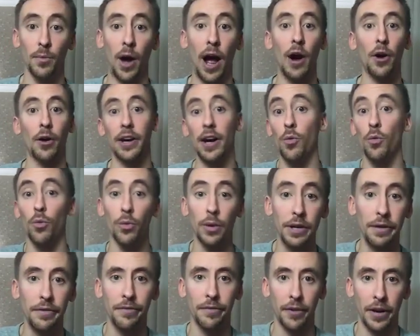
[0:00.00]
How can I
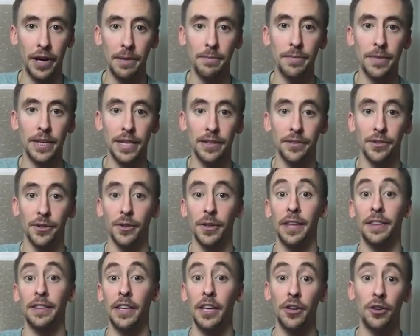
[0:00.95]
reframe this so
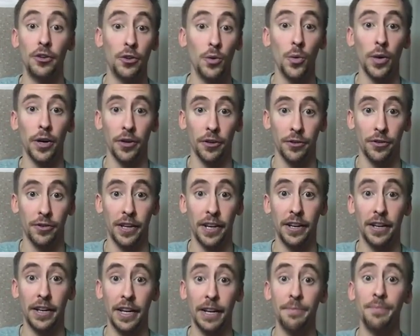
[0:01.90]
that they do
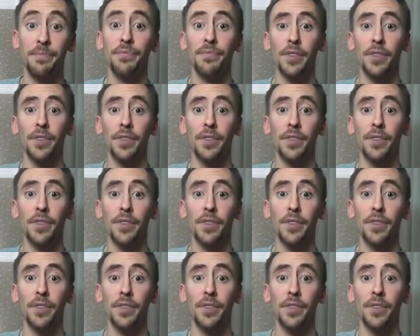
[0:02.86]
understand it?